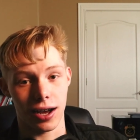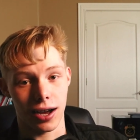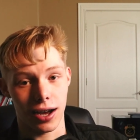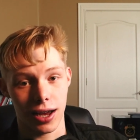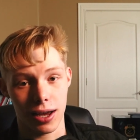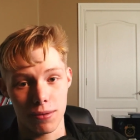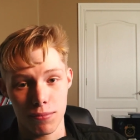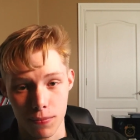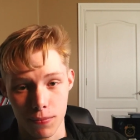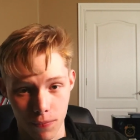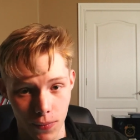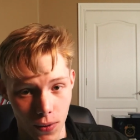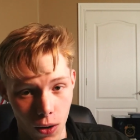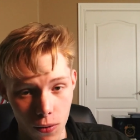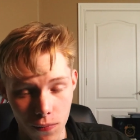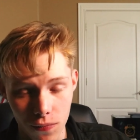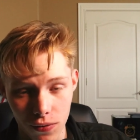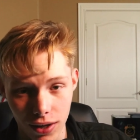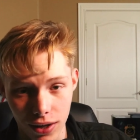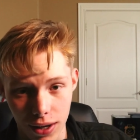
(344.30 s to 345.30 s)
I am
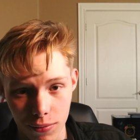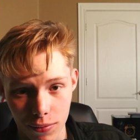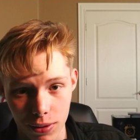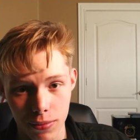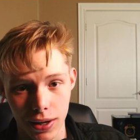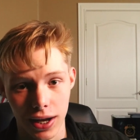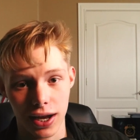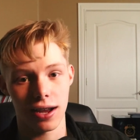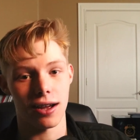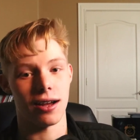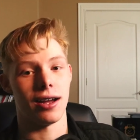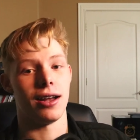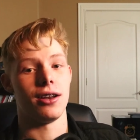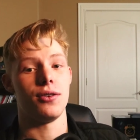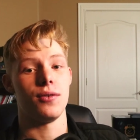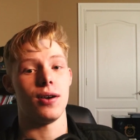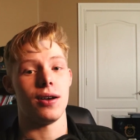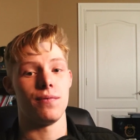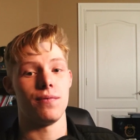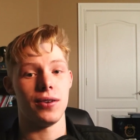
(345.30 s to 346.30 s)
hopefully coming back. I
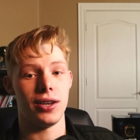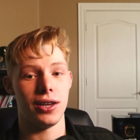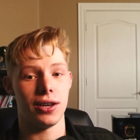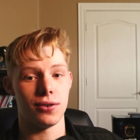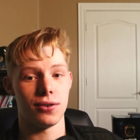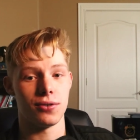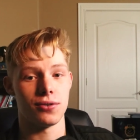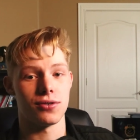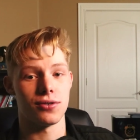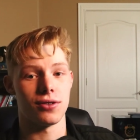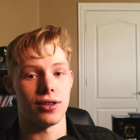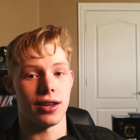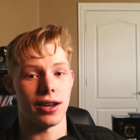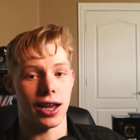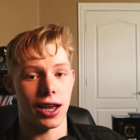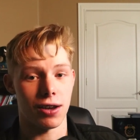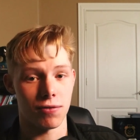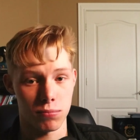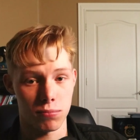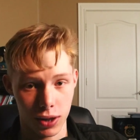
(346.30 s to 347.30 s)
do have videos that
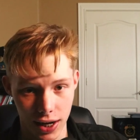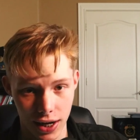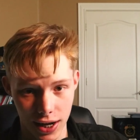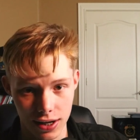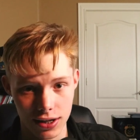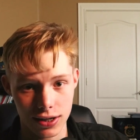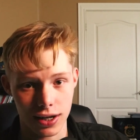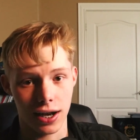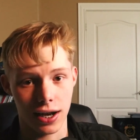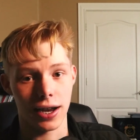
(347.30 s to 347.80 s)
I have planned.